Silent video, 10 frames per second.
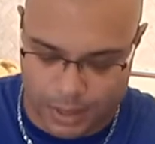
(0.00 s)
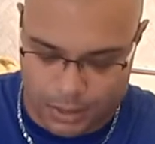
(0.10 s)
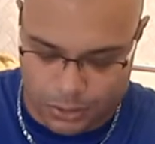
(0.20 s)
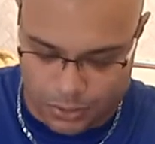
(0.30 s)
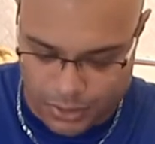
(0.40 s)

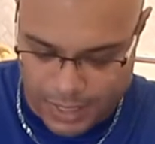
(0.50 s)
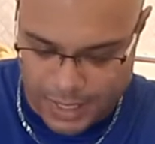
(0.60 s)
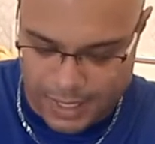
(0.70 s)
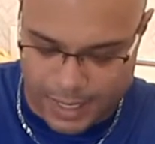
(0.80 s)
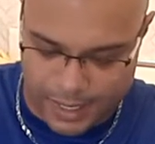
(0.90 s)
So
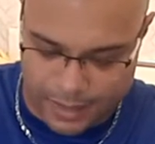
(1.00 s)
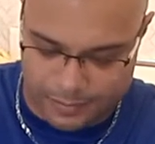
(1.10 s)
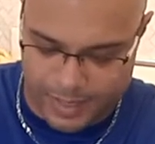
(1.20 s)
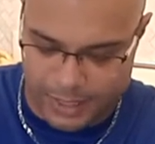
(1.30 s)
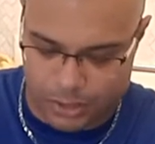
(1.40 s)
today I have
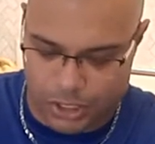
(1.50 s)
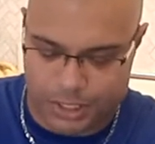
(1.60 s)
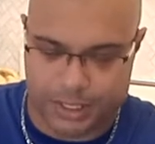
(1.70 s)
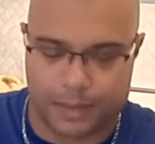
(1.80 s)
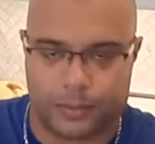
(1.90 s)
my
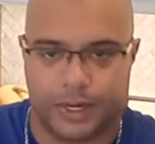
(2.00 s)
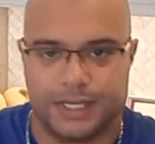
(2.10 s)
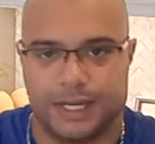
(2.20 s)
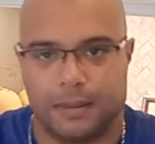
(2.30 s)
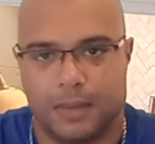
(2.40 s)
GCM
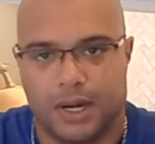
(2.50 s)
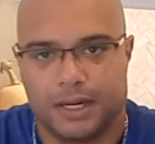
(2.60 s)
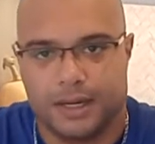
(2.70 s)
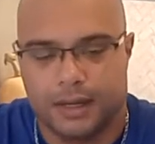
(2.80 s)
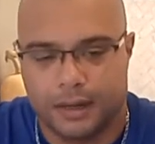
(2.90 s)
Racing
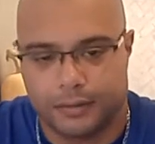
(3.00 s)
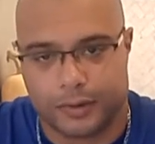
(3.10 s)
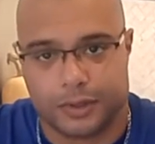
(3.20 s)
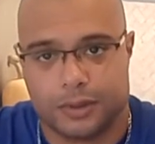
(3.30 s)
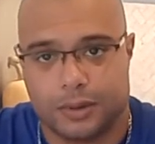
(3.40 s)
mug,
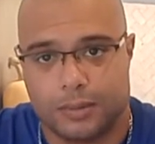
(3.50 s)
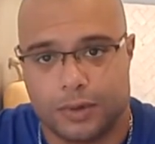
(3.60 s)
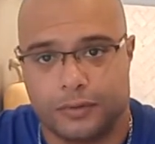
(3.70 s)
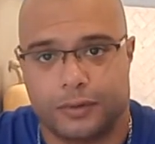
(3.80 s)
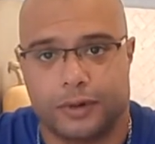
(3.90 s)
very
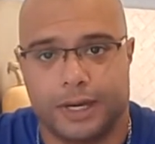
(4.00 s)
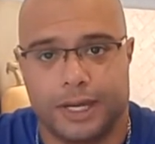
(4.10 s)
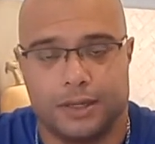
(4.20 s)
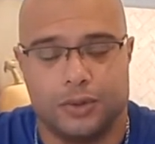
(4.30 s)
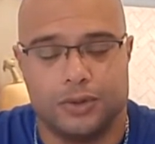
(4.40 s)
suitable for a
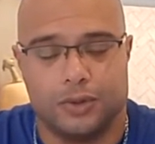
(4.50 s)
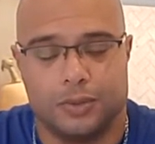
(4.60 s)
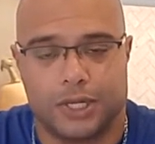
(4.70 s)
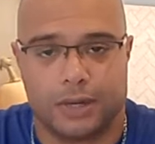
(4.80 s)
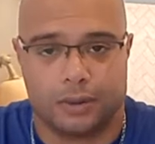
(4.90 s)
YouTube
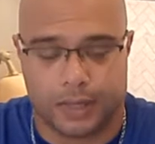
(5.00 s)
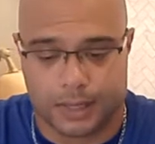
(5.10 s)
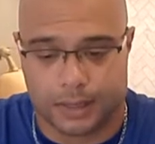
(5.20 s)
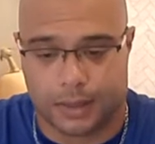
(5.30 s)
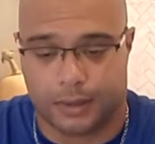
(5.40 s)
channel that
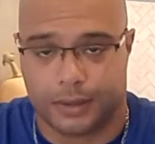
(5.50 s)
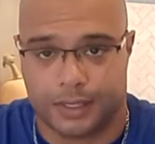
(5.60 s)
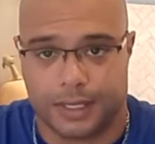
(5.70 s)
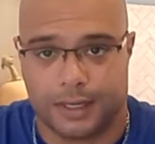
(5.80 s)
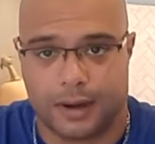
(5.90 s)
is called
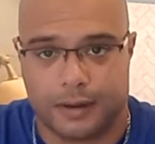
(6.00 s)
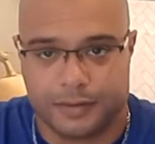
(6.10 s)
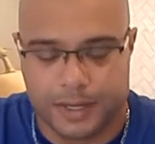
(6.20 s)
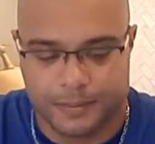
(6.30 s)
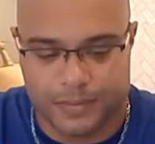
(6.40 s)
RC and
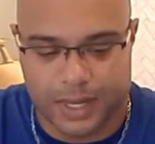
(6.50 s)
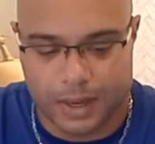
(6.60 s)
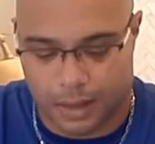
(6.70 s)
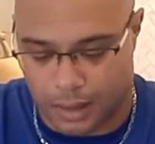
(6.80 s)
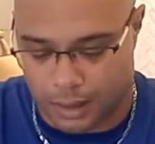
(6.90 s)
Coffee,
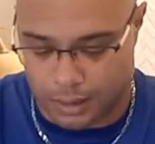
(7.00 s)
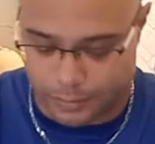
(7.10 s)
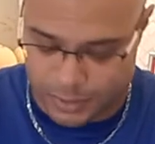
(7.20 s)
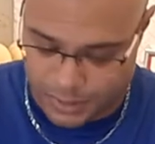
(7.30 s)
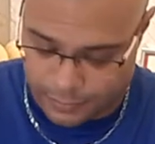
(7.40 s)

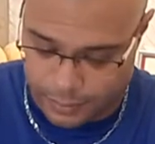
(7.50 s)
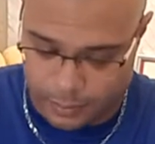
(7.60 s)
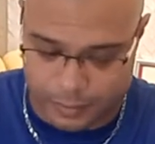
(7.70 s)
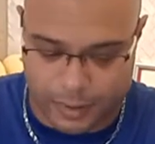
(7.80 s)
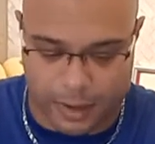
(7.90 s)
obviously filled
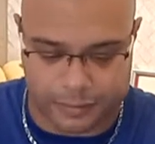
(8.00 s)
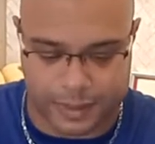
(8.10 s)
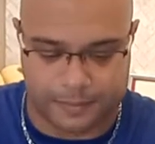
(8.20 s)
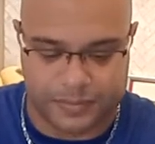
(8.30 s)
with coffee.